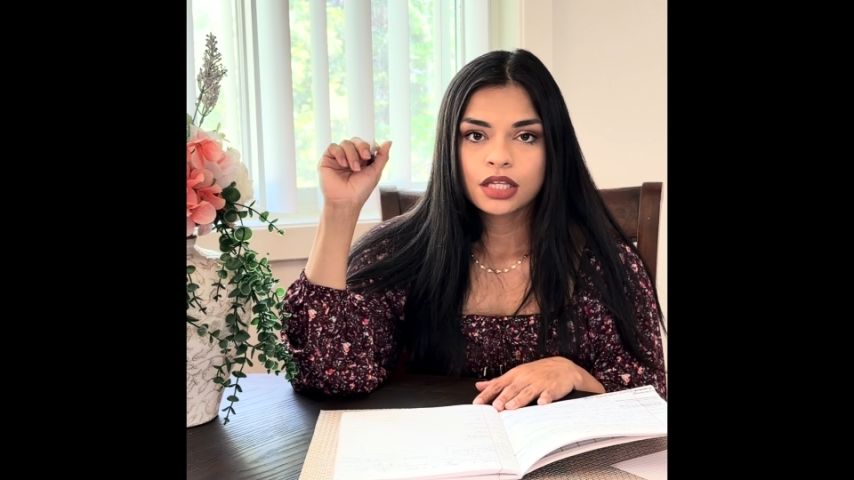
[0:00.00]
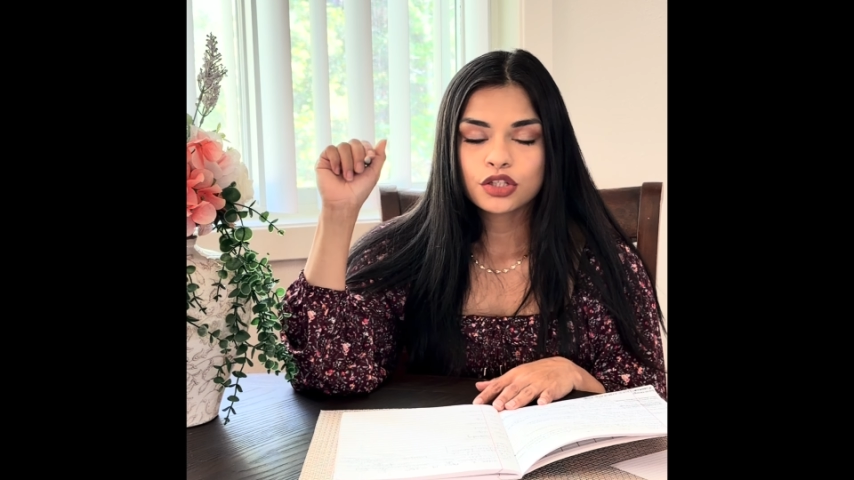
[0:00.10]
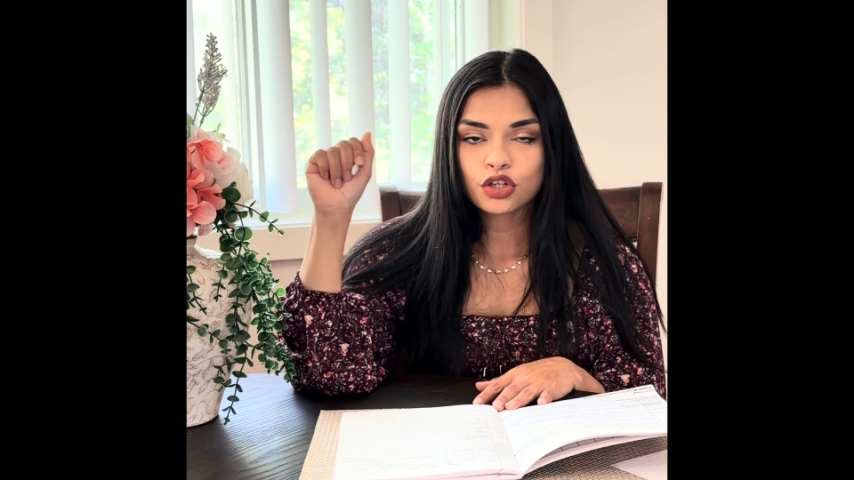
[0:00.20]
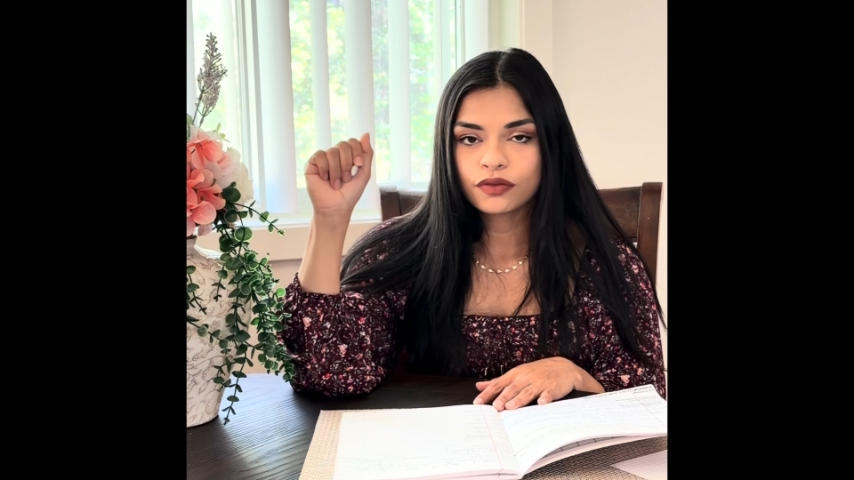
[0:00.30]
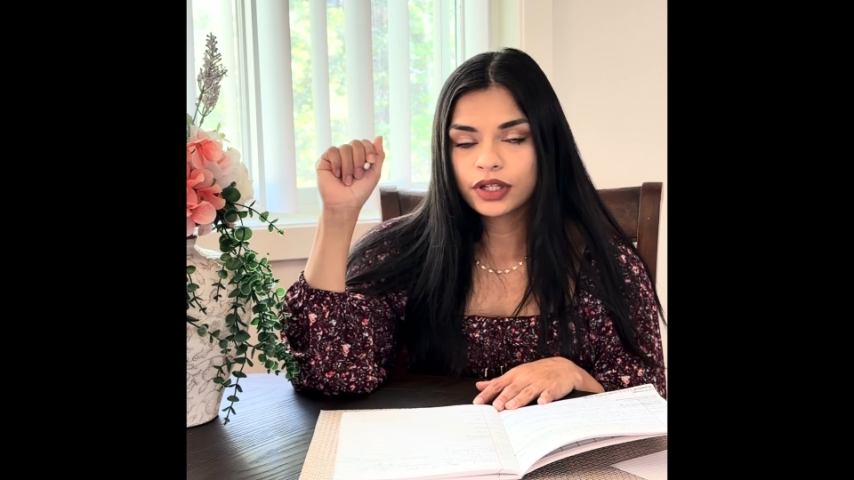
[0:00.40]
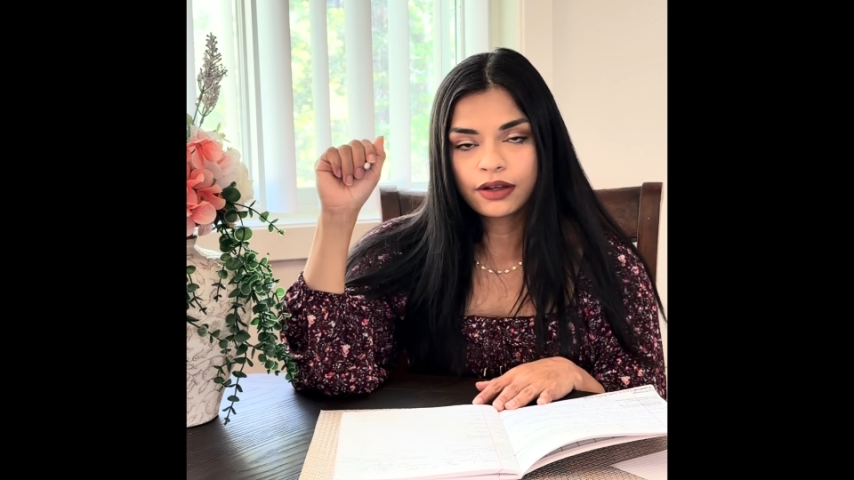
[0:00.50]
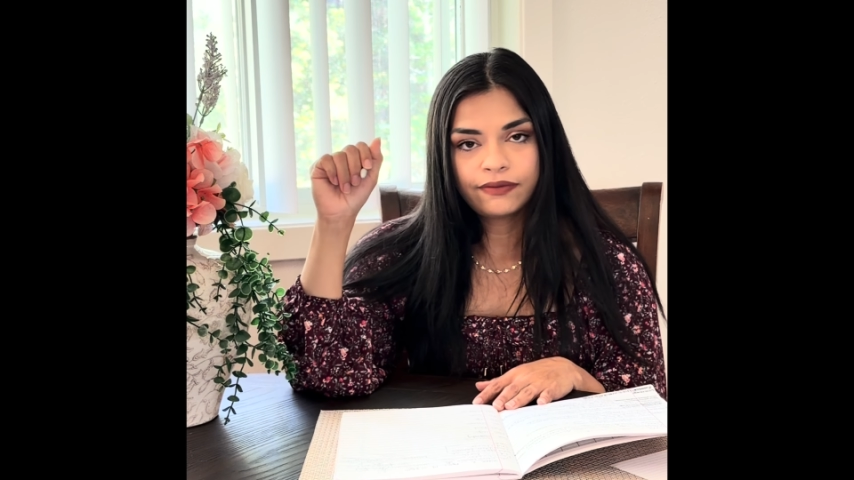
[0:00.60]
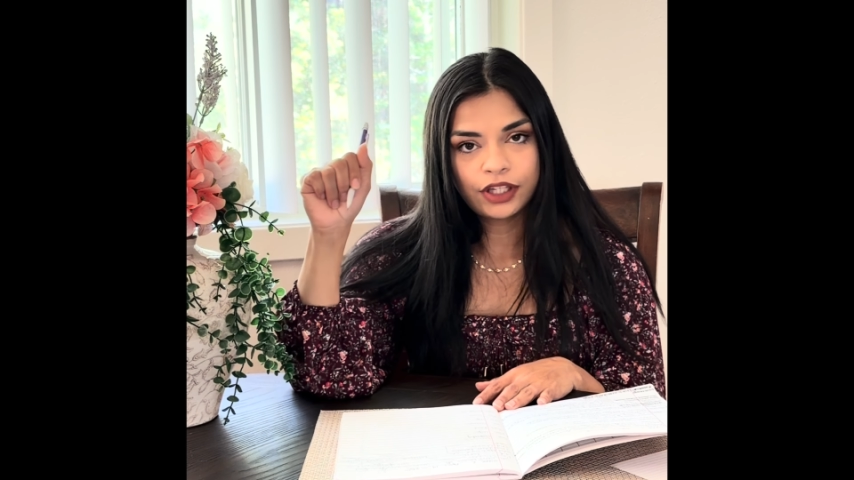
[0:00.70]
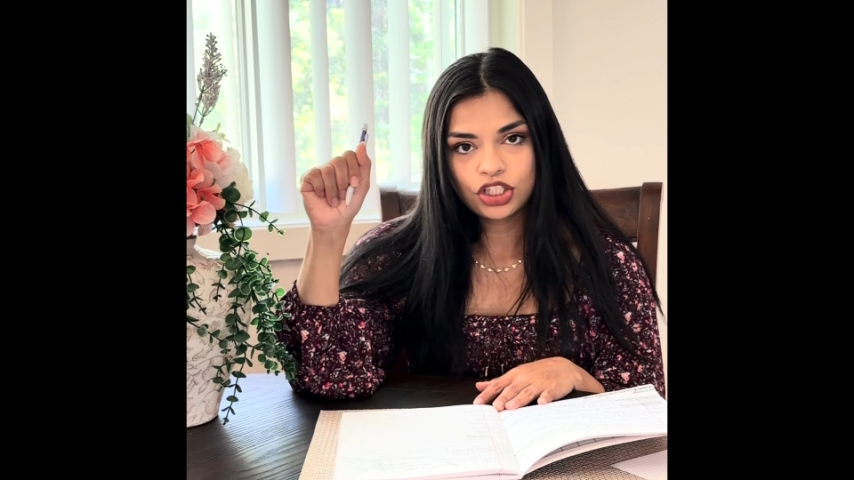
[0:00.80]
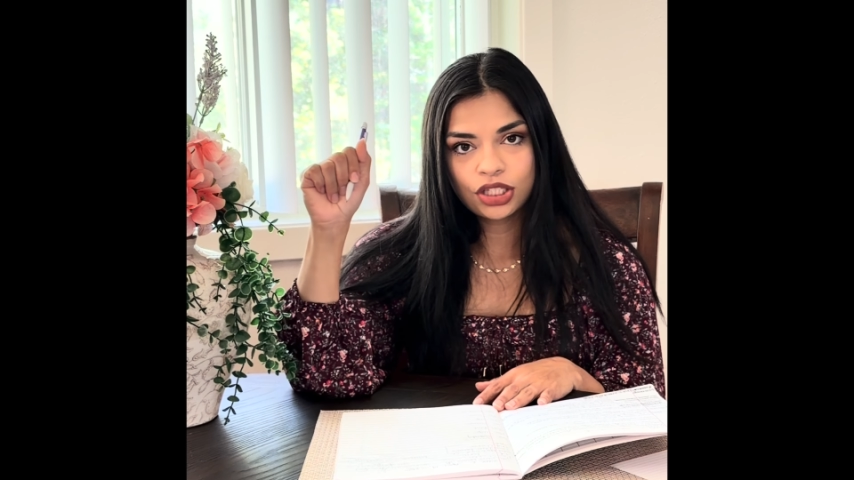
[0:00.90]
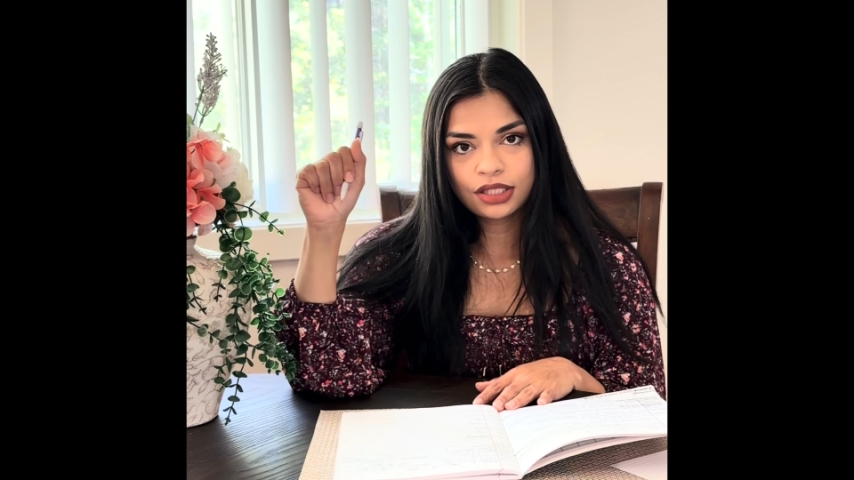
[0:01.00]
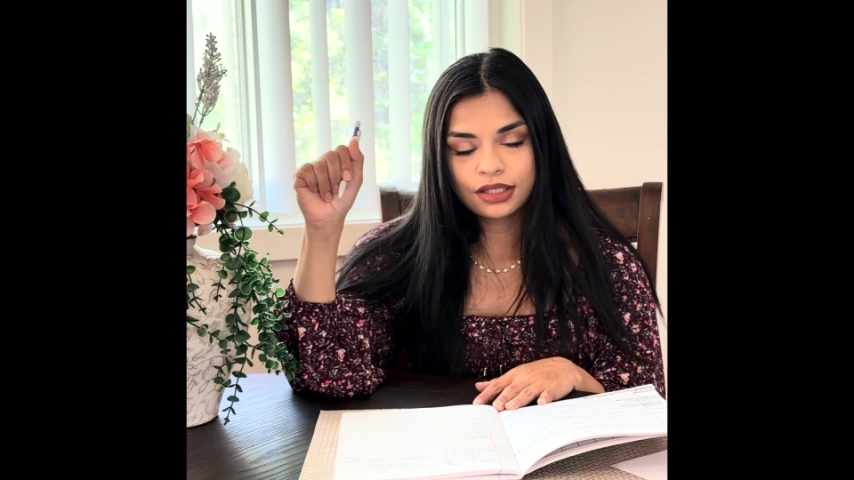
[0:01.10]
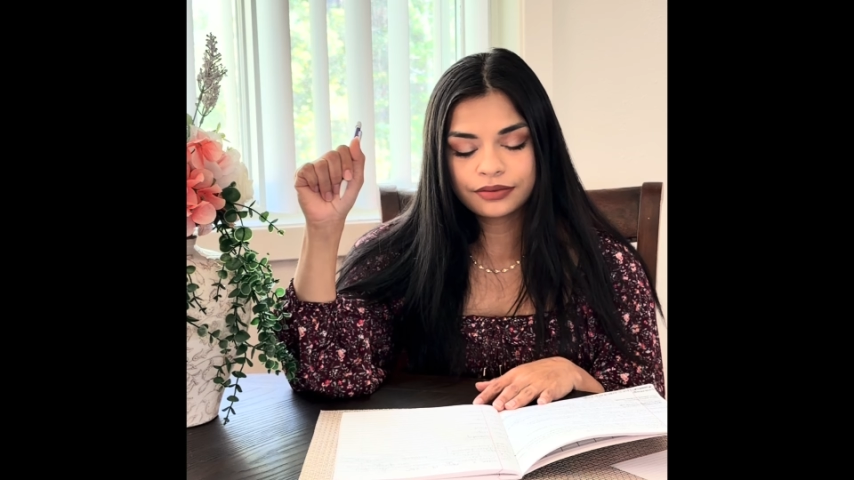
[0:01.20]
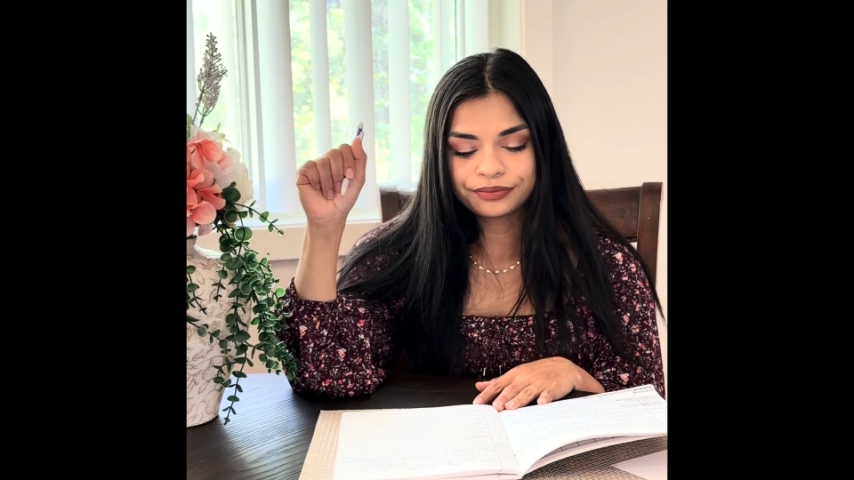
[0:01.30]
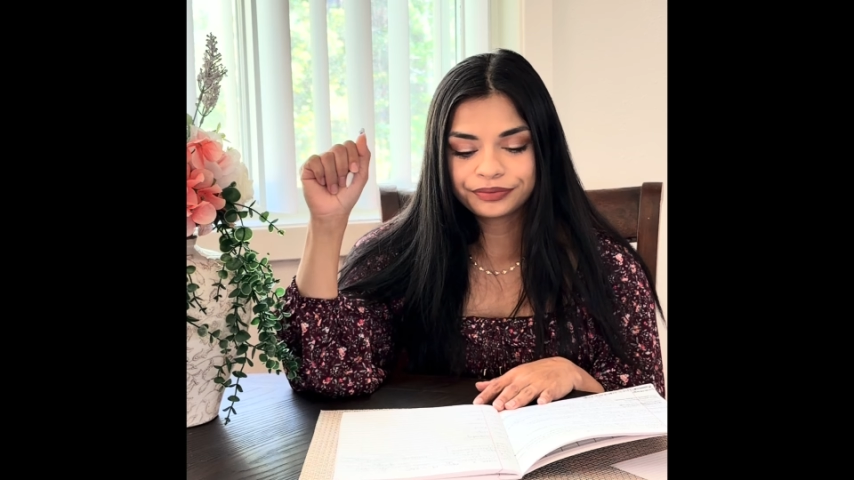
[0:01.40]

serving of veggies.